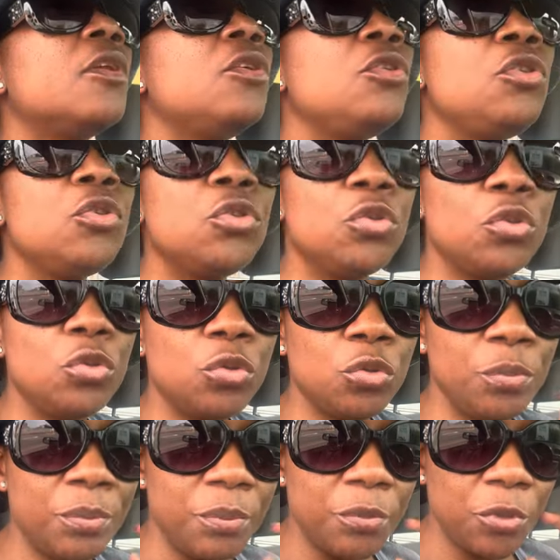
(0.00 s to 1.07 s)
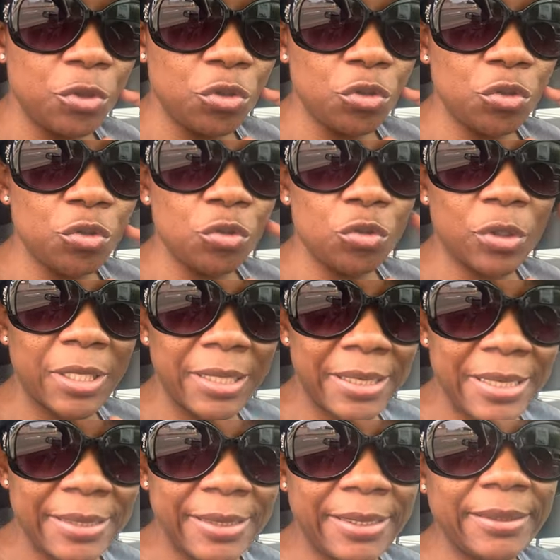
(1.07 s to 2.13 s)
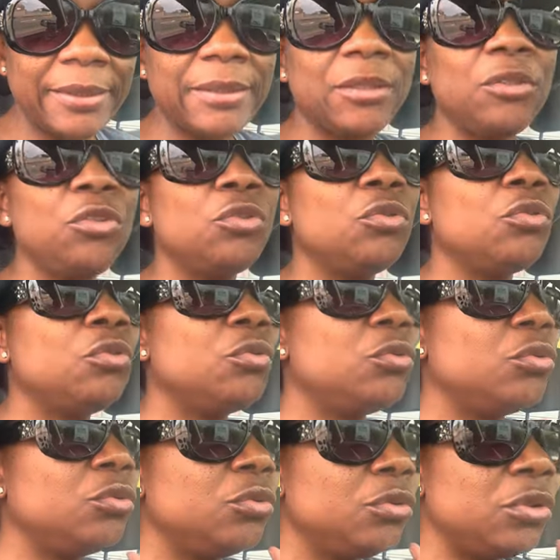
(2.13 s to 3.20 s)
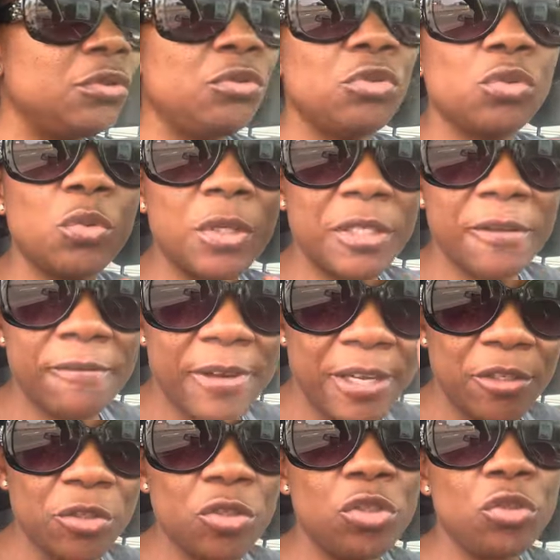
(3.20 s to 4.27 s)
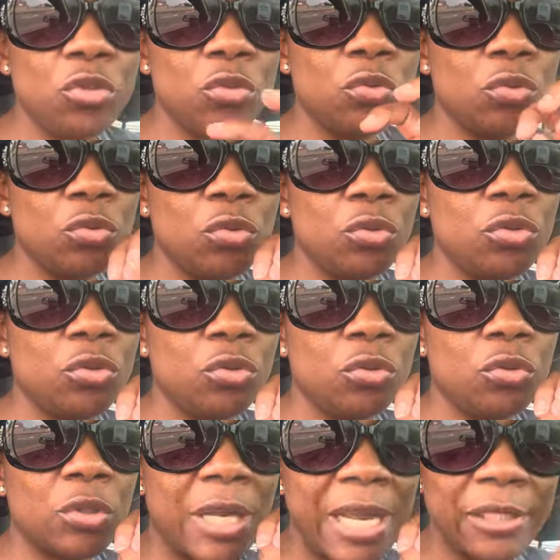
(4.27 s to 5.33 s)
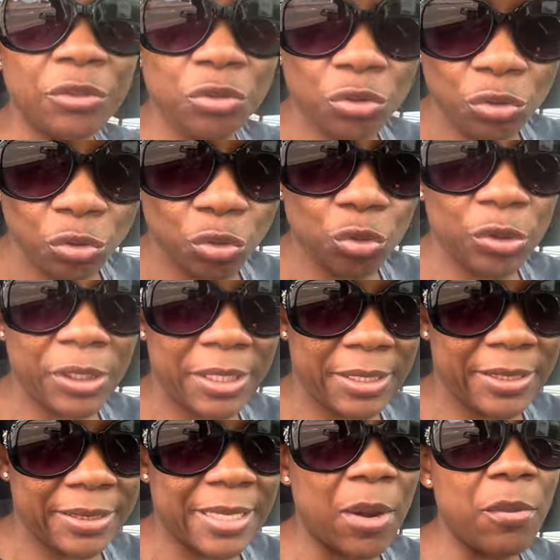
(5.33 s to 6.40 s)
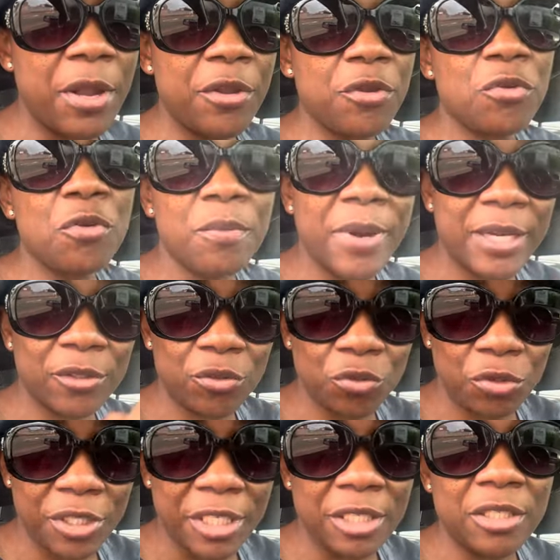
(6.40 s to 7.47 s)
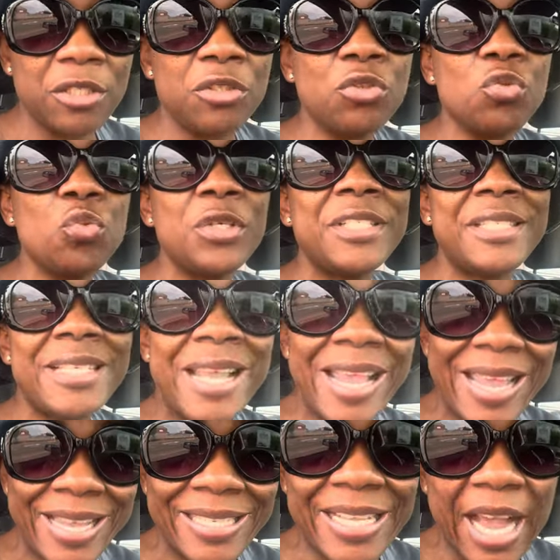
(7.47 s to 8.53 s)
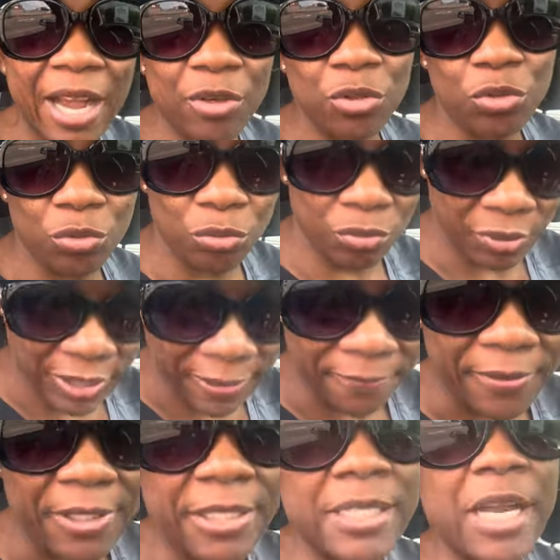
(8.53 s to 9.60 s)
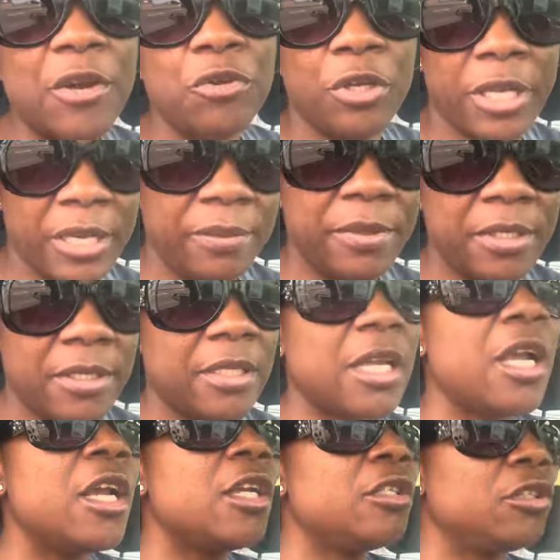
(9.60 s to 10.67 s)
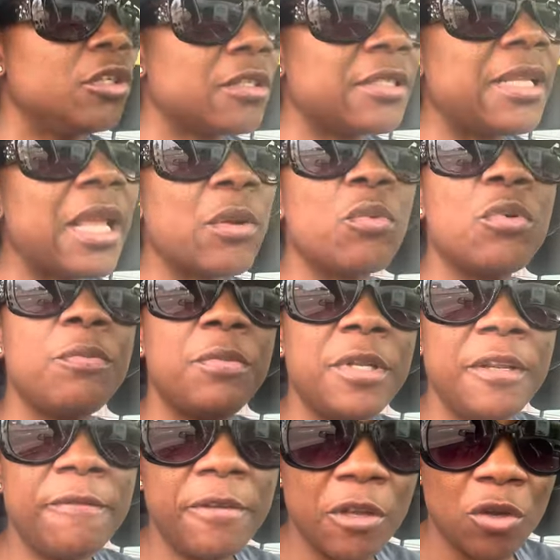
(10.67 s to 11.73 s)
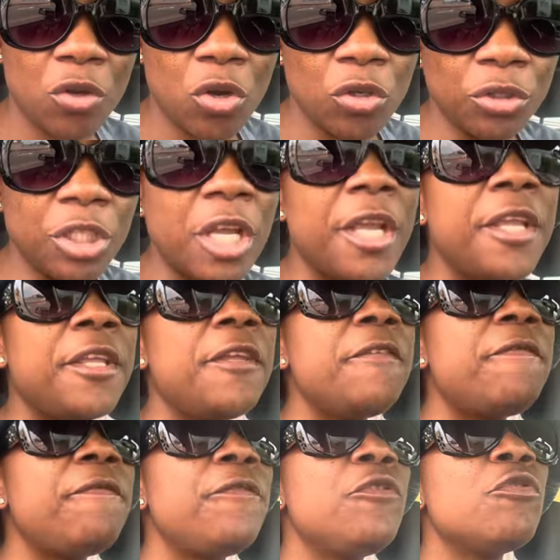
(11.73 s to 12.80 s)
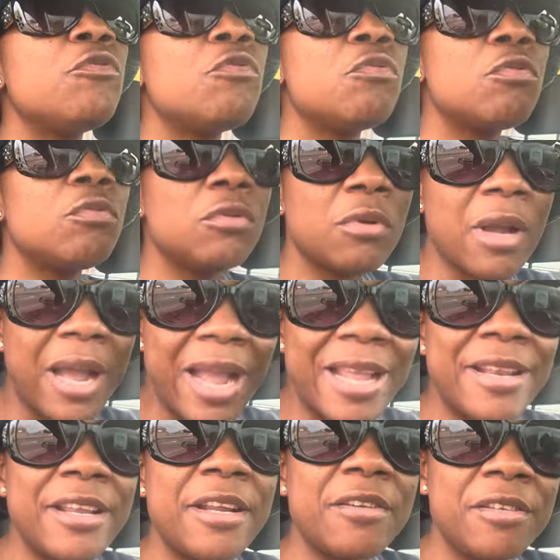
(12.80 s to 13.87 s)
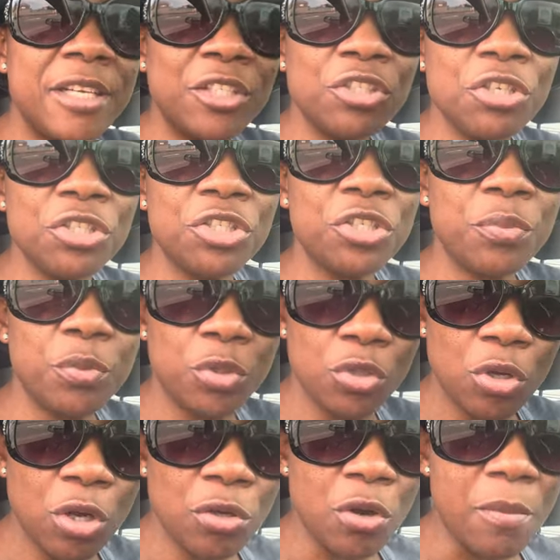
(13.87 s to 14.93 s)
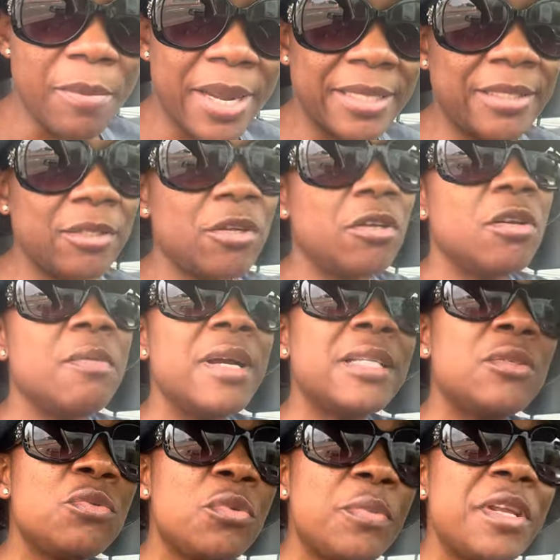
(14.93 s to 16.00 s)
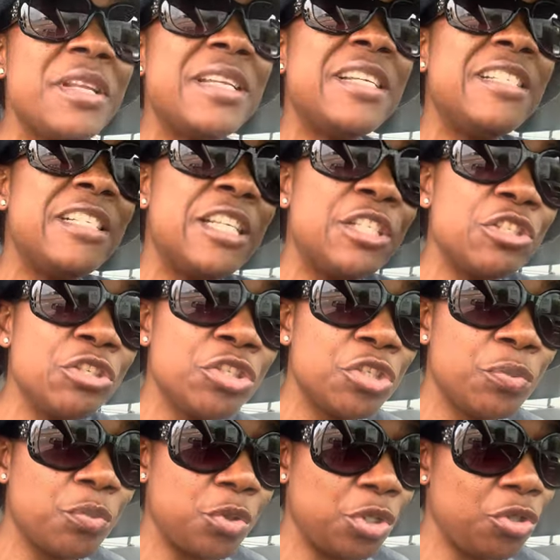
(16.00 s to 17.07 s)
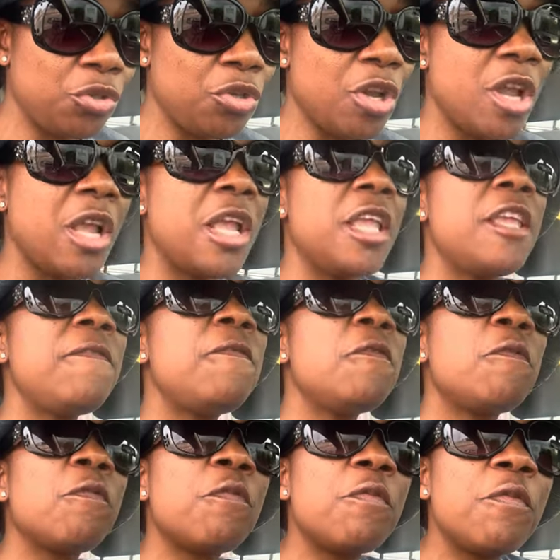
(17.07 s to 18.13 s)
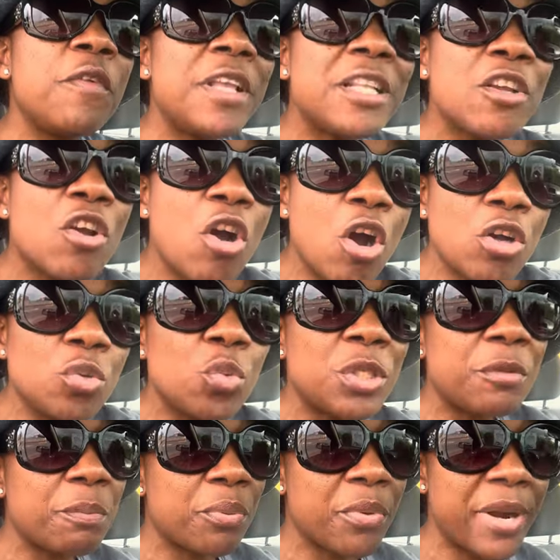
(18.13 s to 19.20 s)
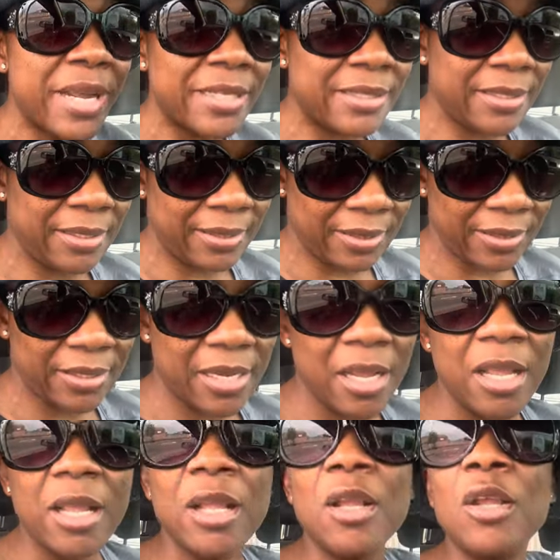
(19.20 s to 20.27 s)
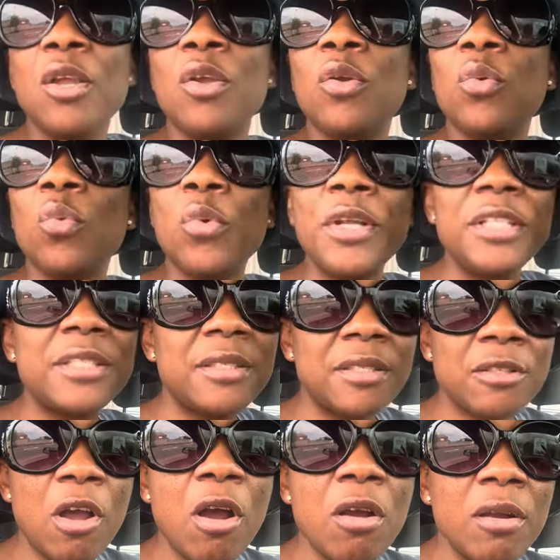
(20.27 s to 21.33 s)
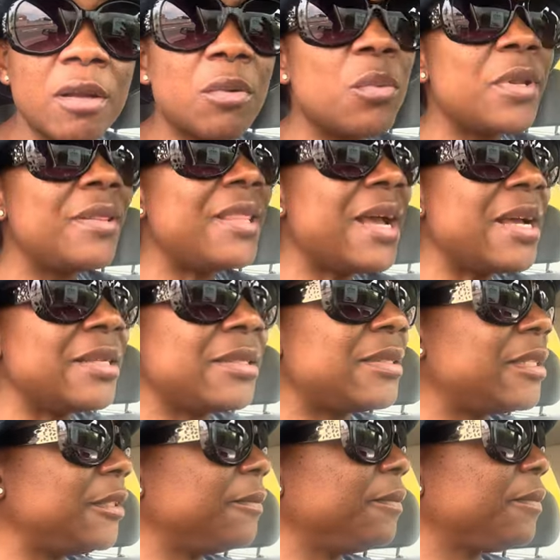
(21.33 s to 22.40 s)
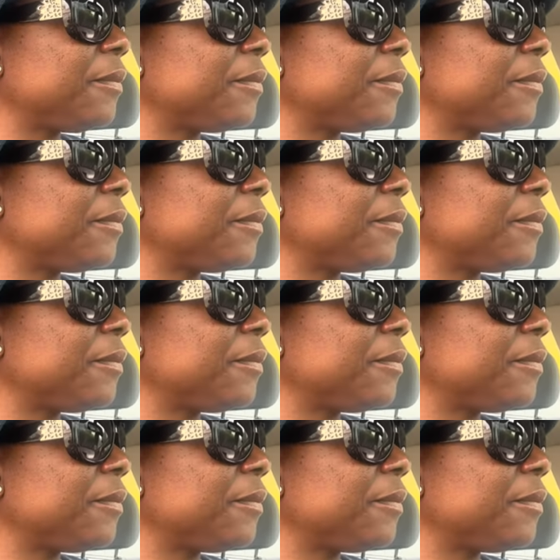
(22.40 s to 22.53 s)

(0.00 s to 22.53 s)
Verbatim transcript: you you clean it you do whatever you know you you can do to it that when you go back to it you will see it how you left it how you kept it just like we believe in god if you are in a relationship with god almighty god almighty will be in a relationship with you if you feed god with praises with song with dancing